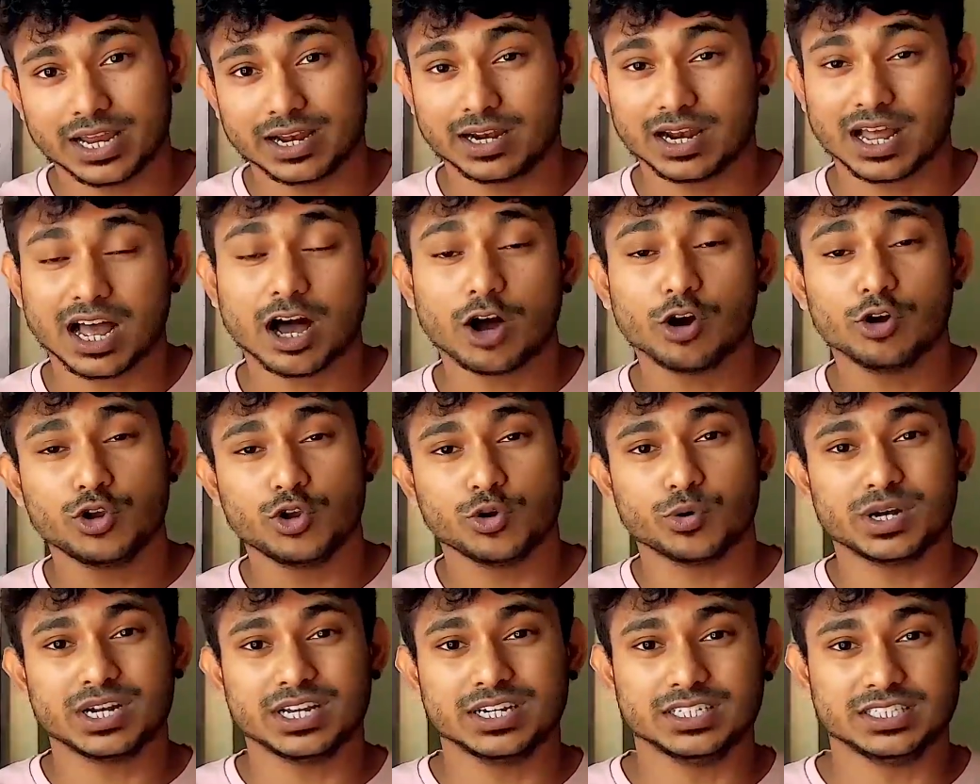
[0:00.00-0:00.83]
and how
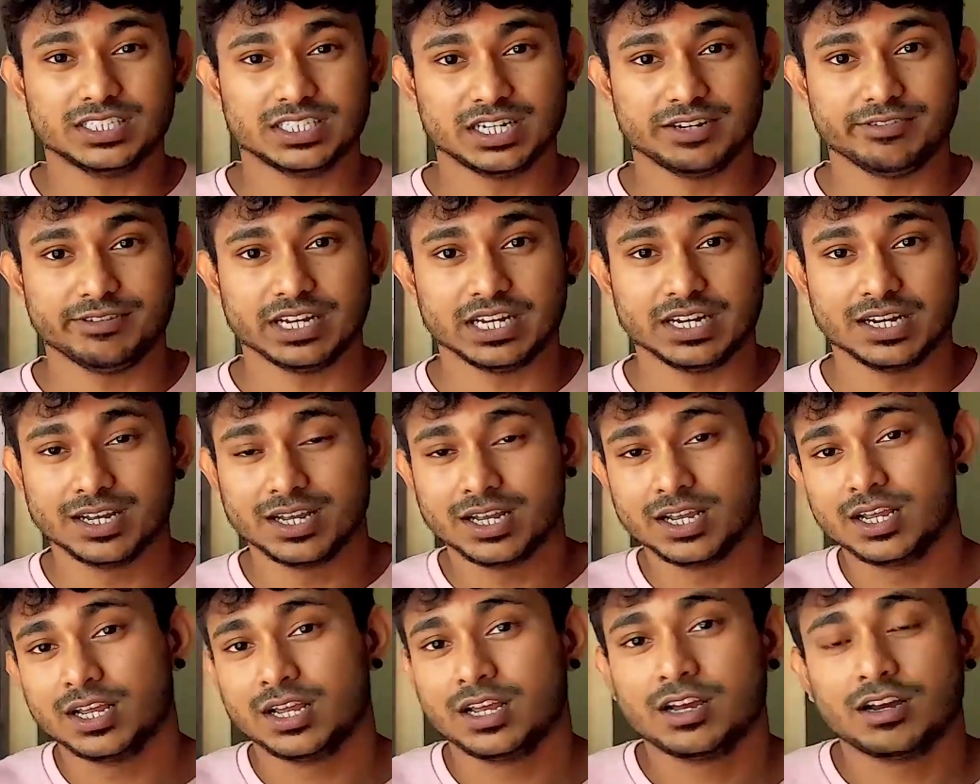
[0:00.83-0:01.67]
you want to achieve it.
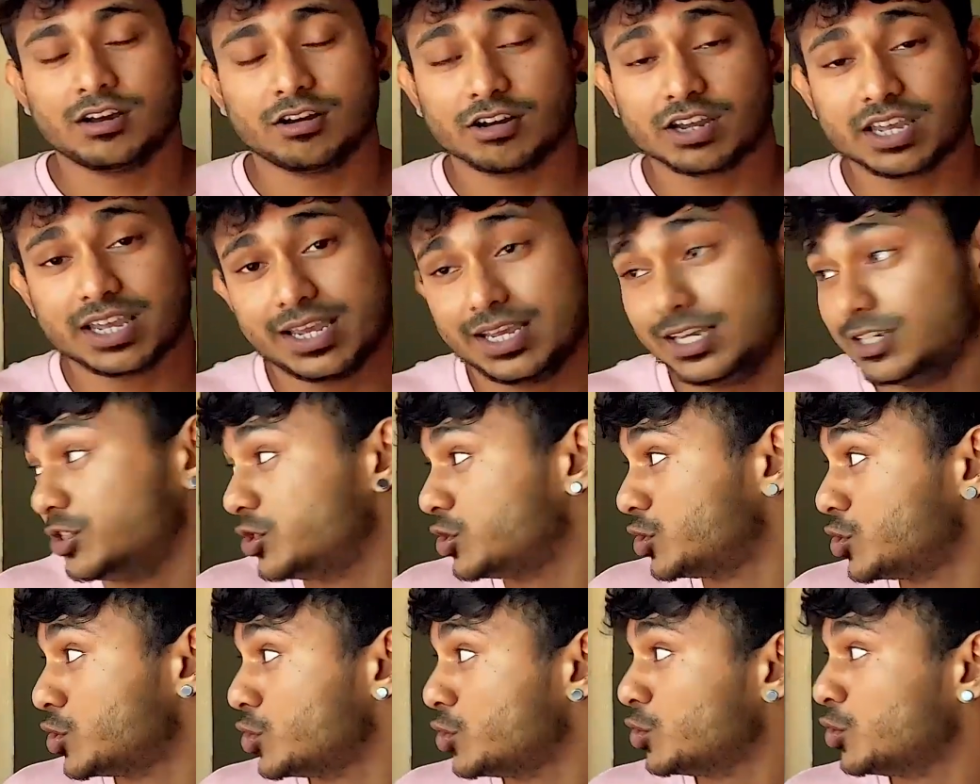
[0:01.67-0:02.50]
Okay,
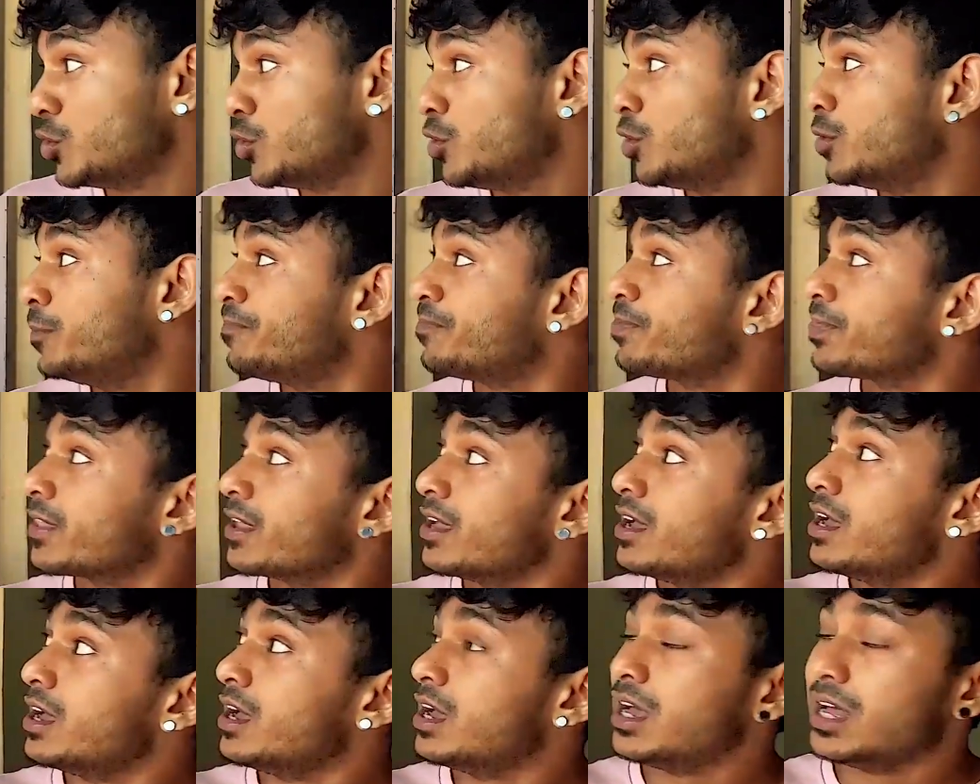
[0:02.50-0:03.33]
so
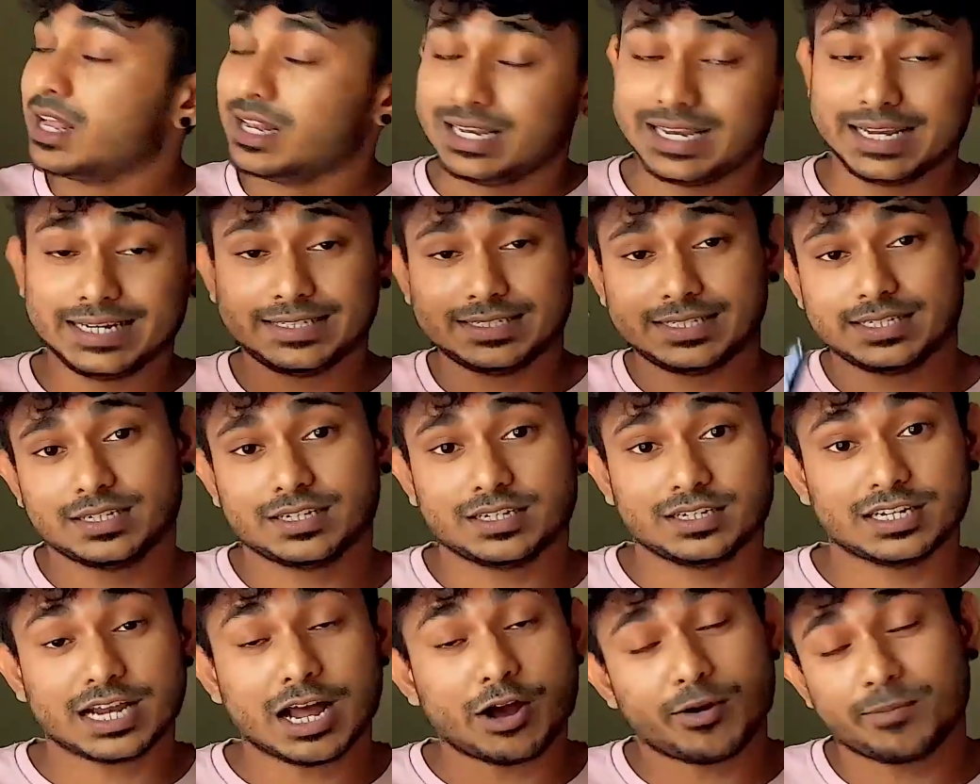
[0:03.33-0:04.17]

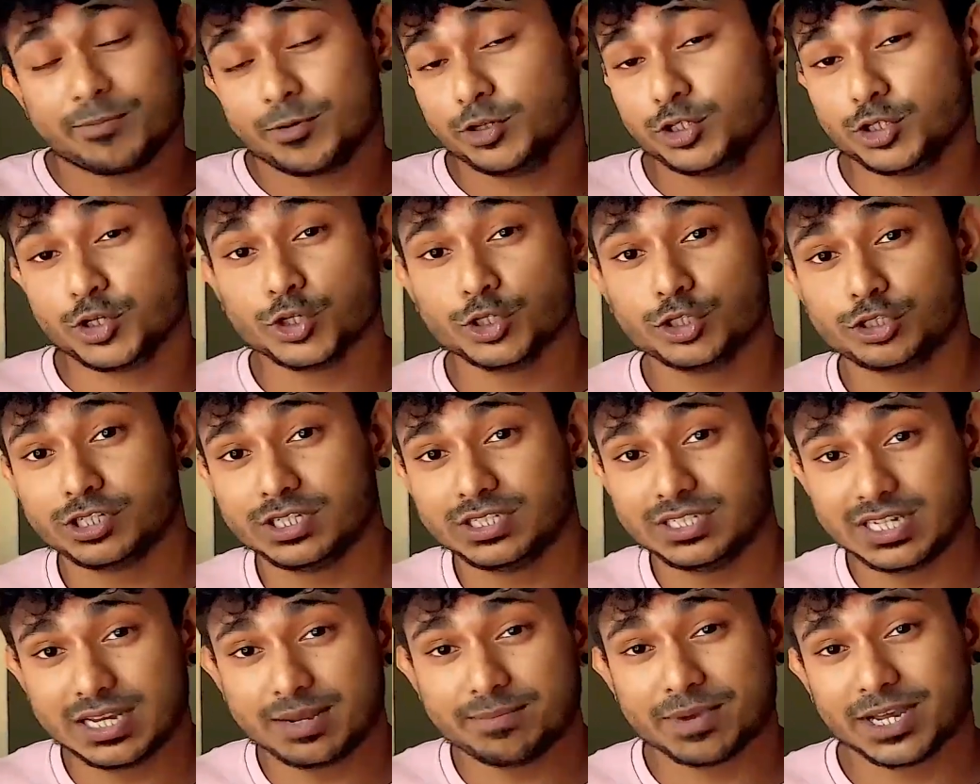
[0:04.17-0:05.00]
now I'm going to go to the
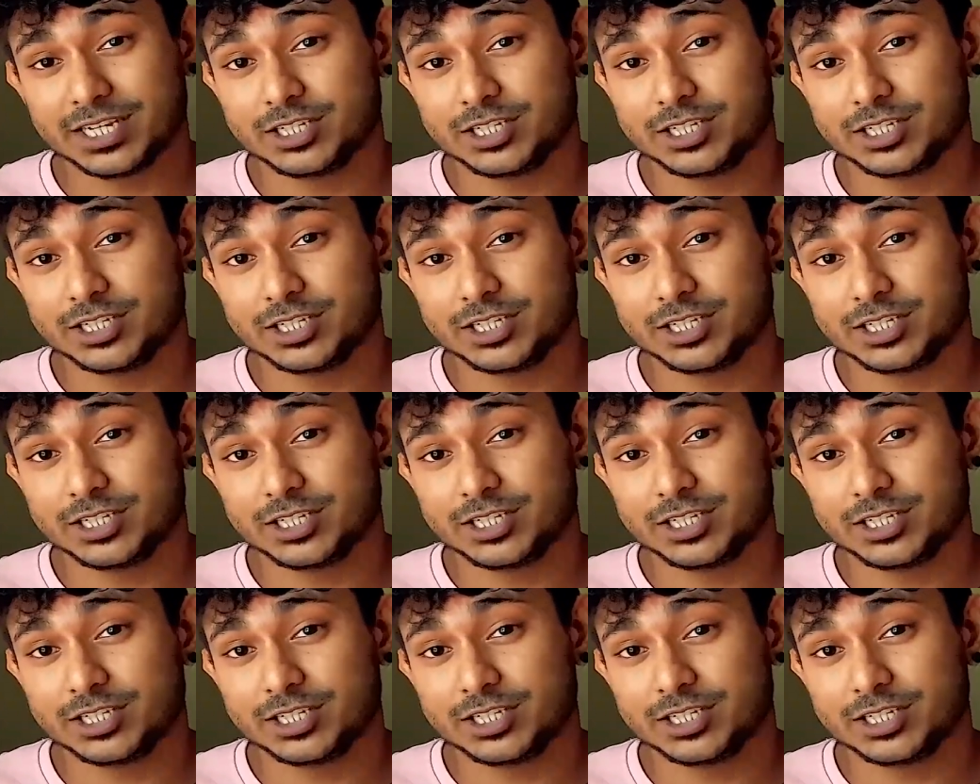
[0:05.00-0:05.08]
gym.